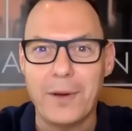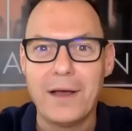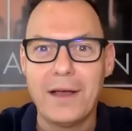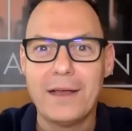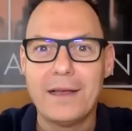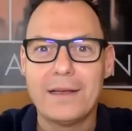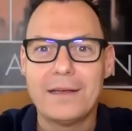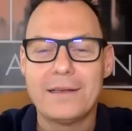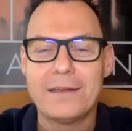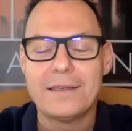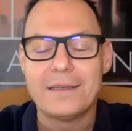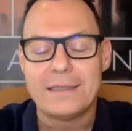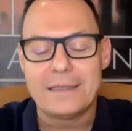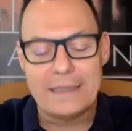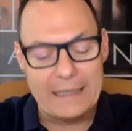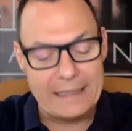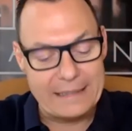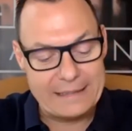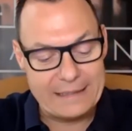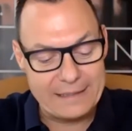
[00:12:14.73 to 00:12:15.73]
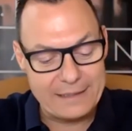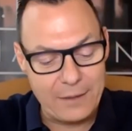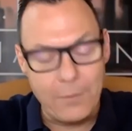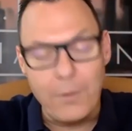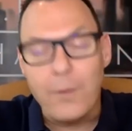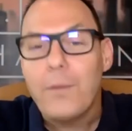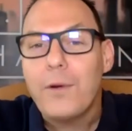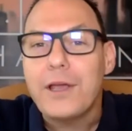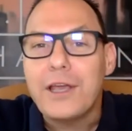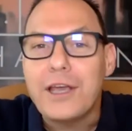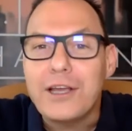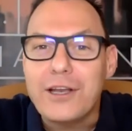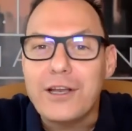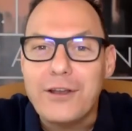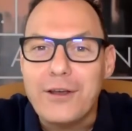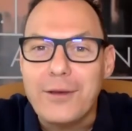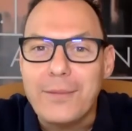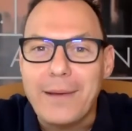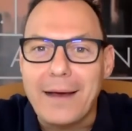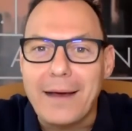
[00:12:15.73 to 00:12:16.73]
And she's like, well, what are you going to
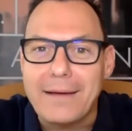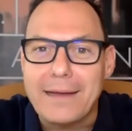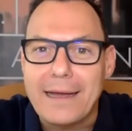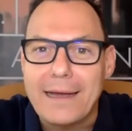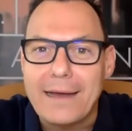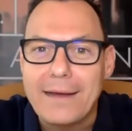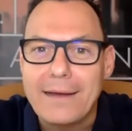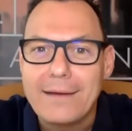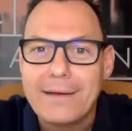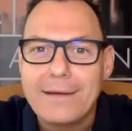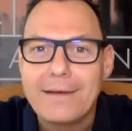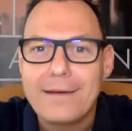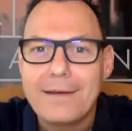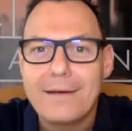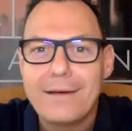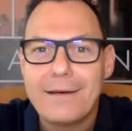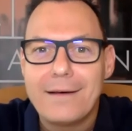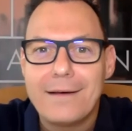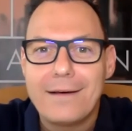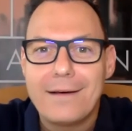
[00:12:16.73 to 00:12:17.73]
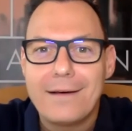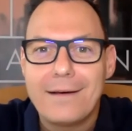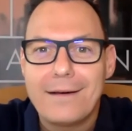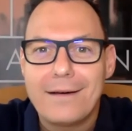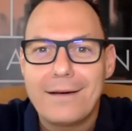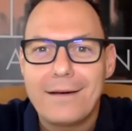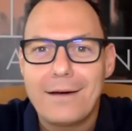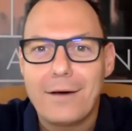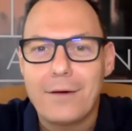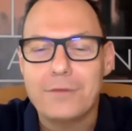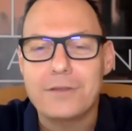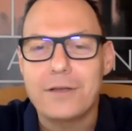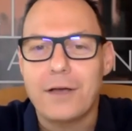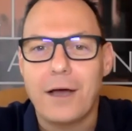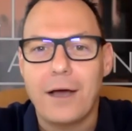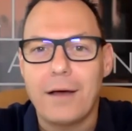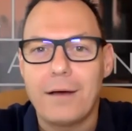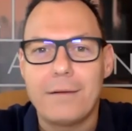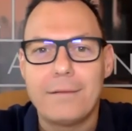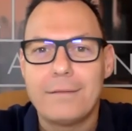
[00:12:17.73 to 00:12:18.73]
do about it? I was like,
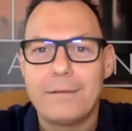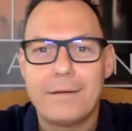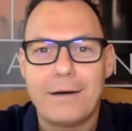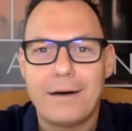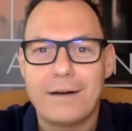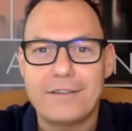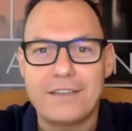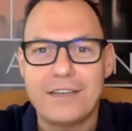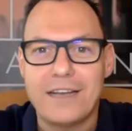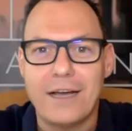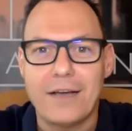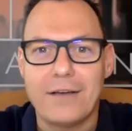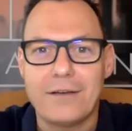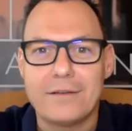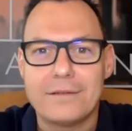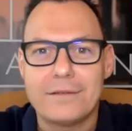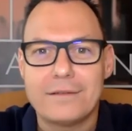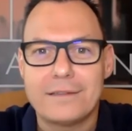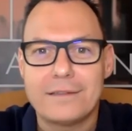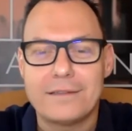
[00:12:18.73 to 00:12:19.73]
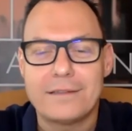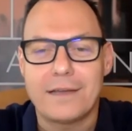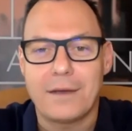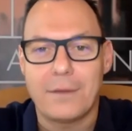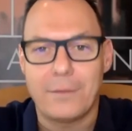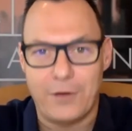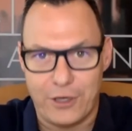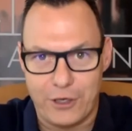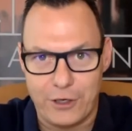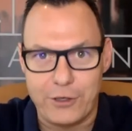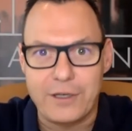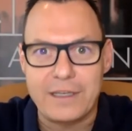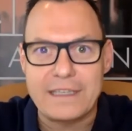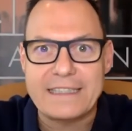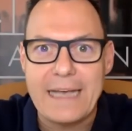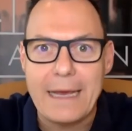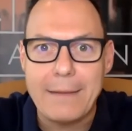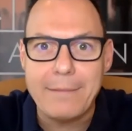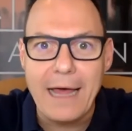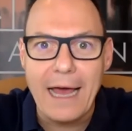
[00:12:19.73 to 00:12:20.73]
I don't know. She's like, well, you going to
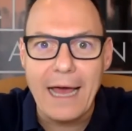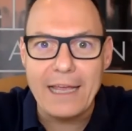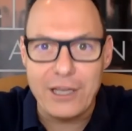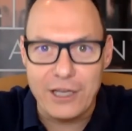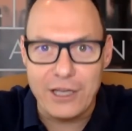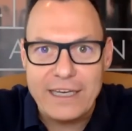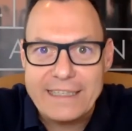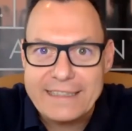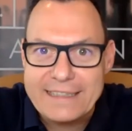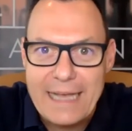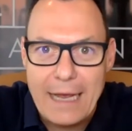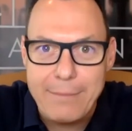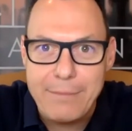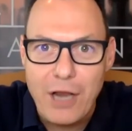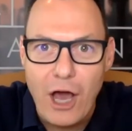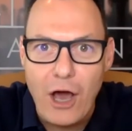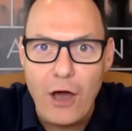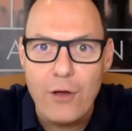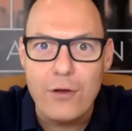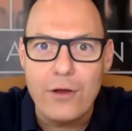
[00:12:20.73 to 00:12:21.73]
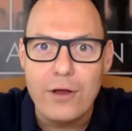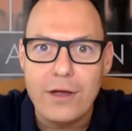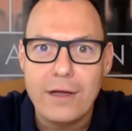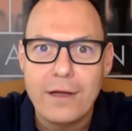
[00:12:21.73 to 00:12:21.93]
accept that? You going to accept no?